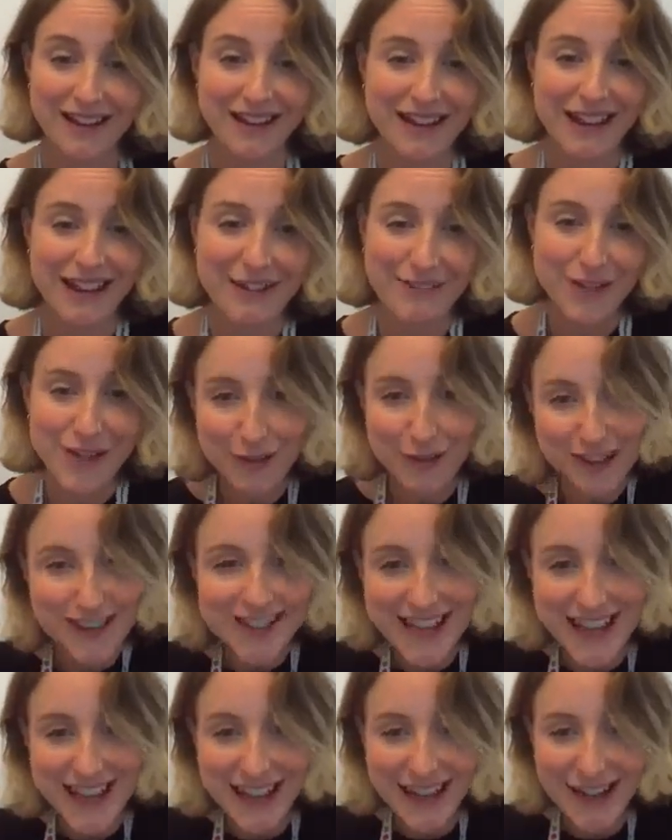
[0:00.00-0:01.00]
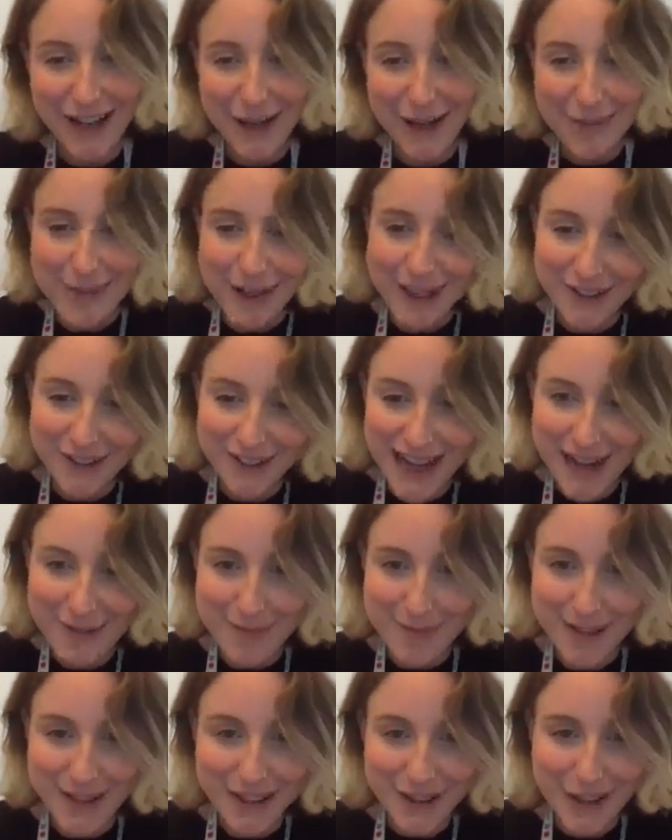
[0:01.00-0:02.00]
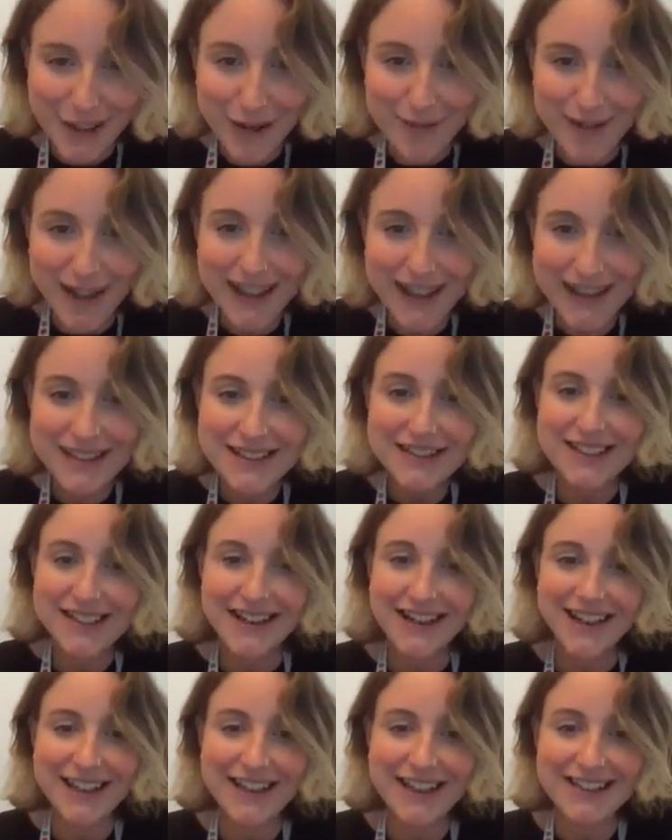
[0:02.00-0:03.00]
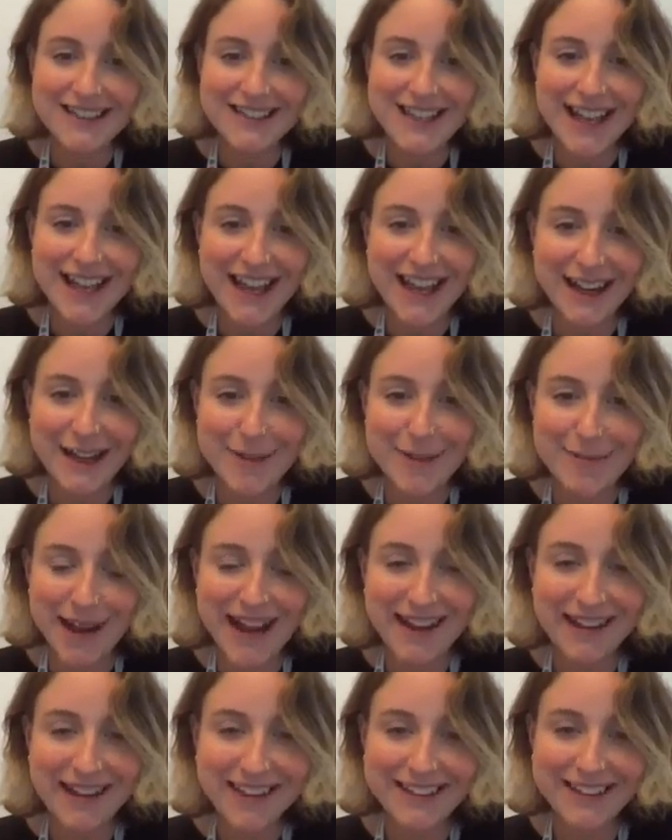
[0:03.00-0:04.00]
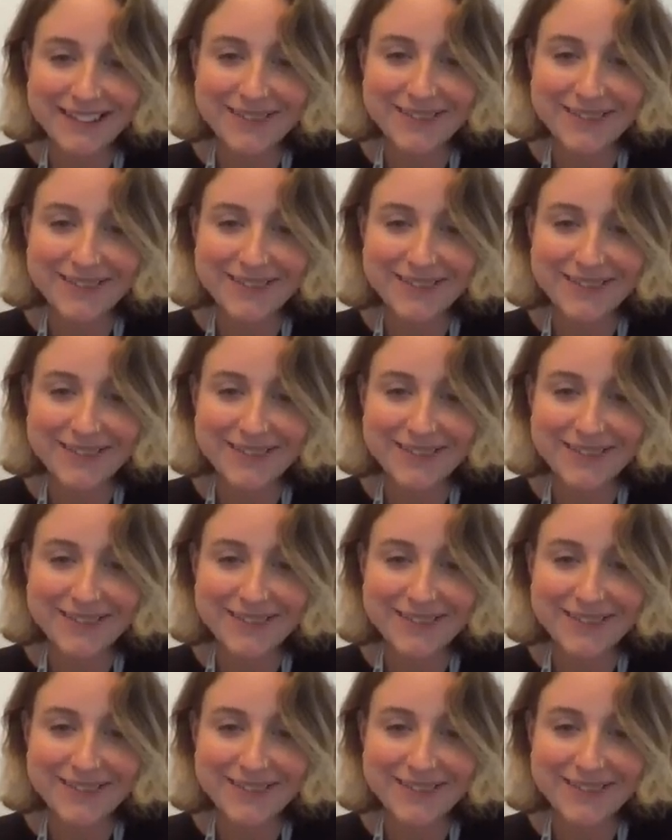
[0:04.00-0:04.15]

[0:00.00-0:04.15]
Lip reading: If you want to say hello, put your name in the comments and I can say hello back.